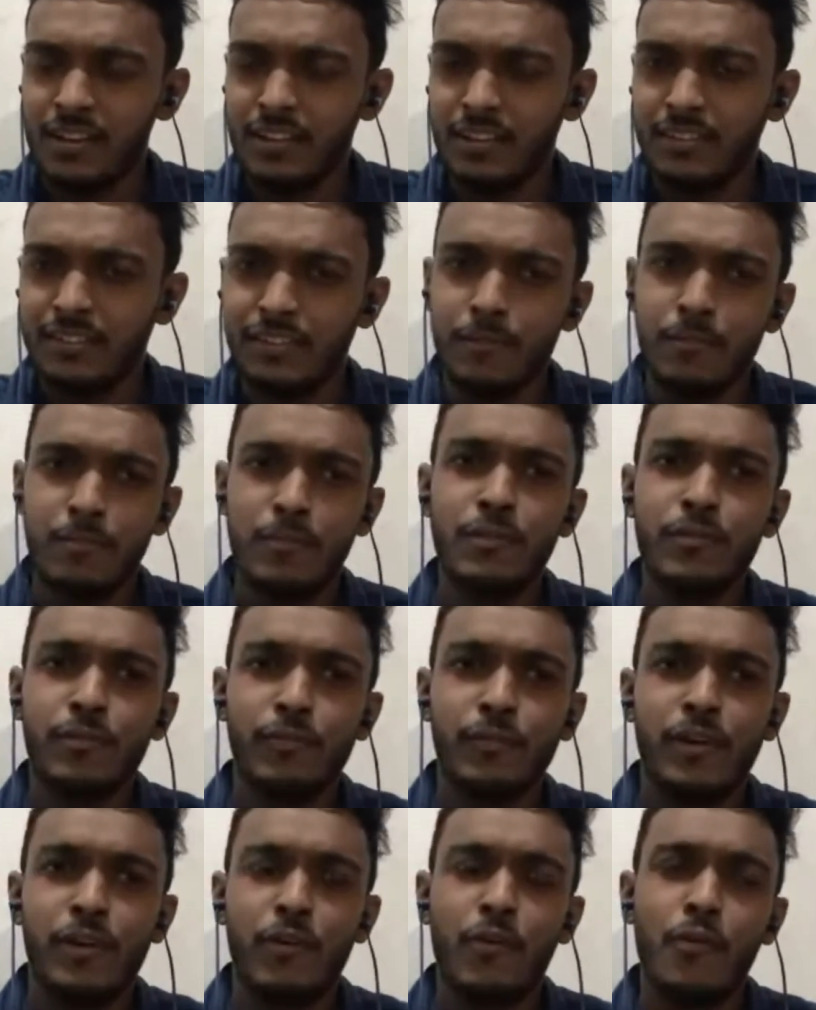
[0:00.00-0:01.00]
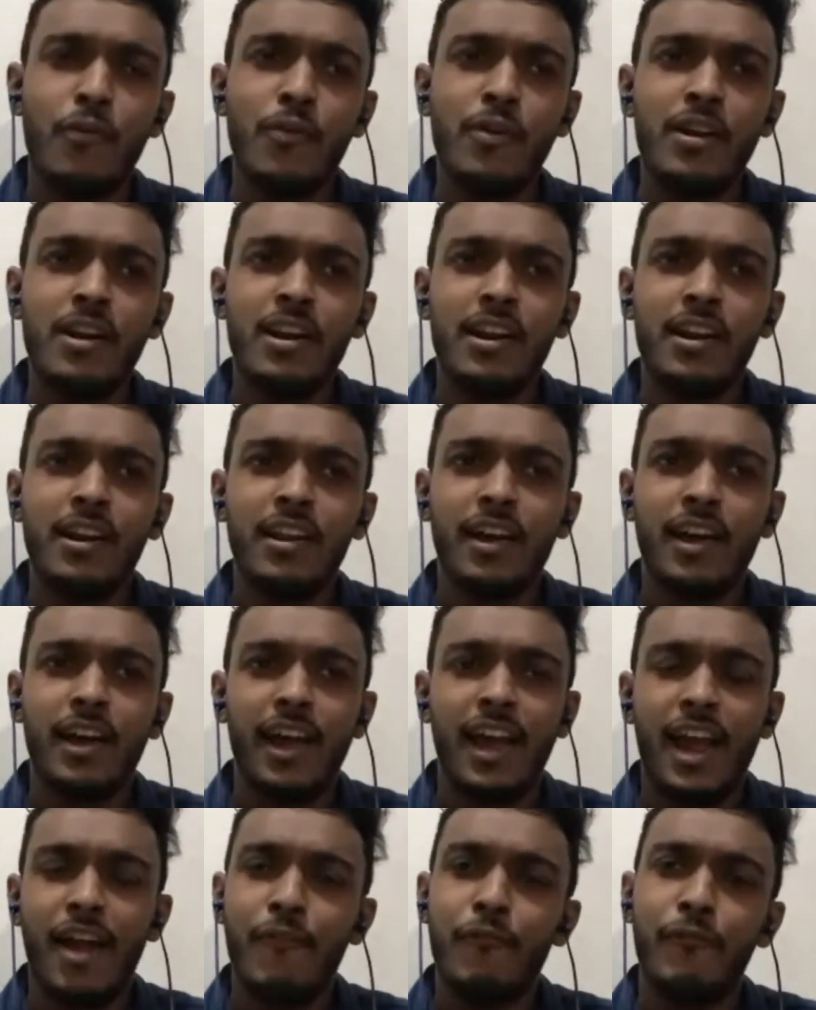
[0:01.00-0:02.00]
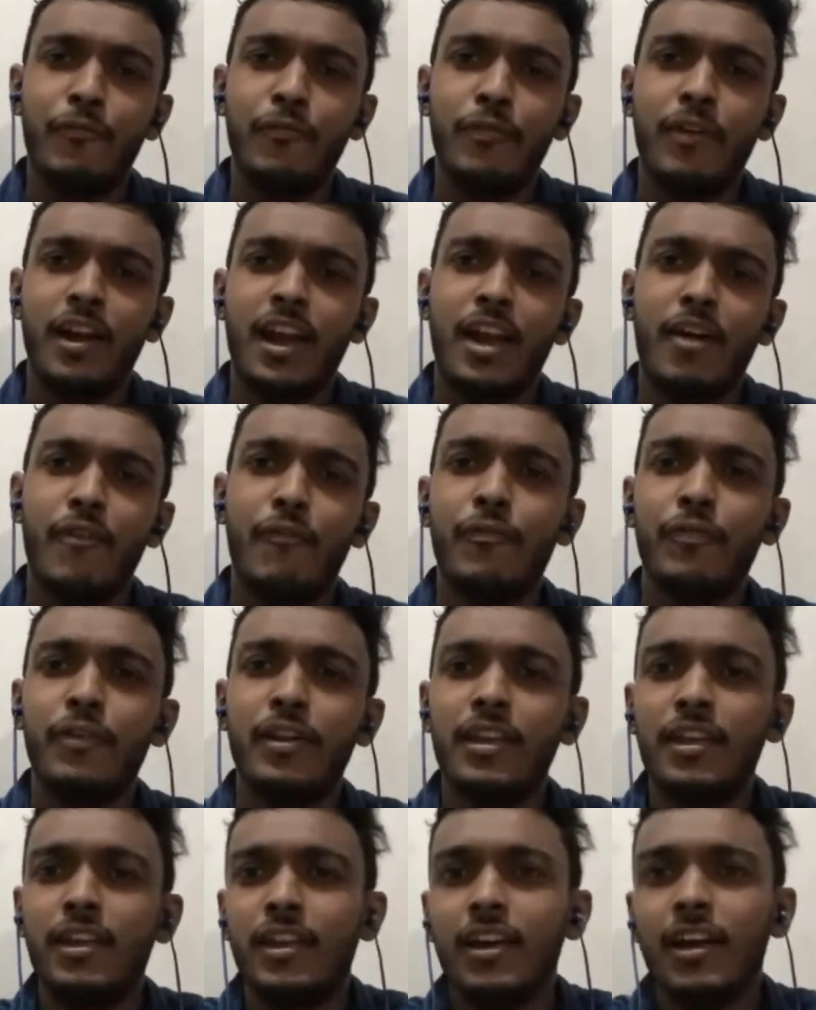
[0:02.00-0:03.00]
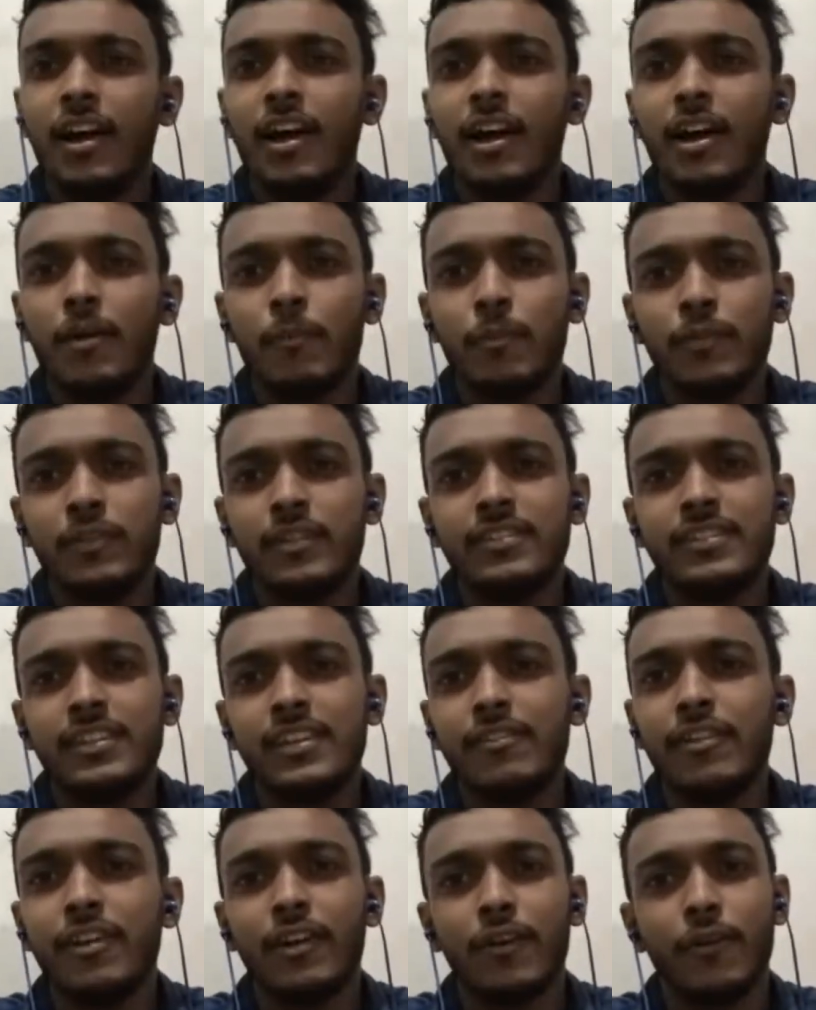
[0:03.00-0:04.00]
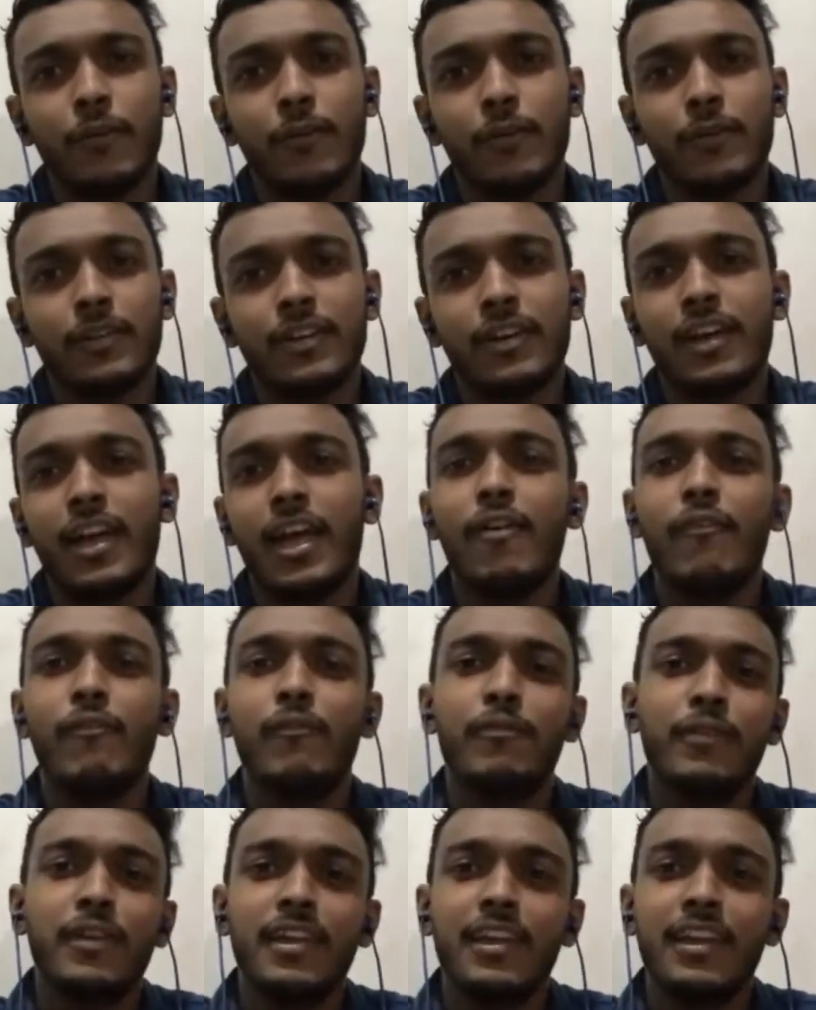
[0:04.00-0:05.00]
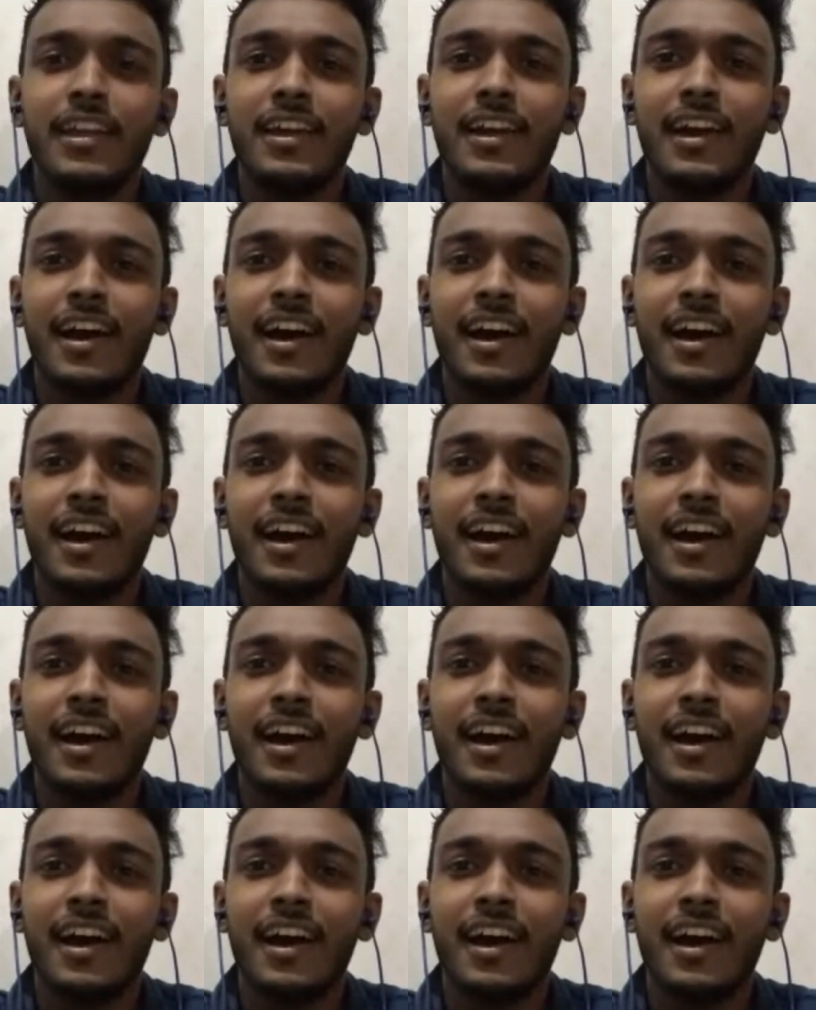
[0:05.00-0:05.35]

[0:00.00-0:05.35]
some of all every Buddhijeevi log, every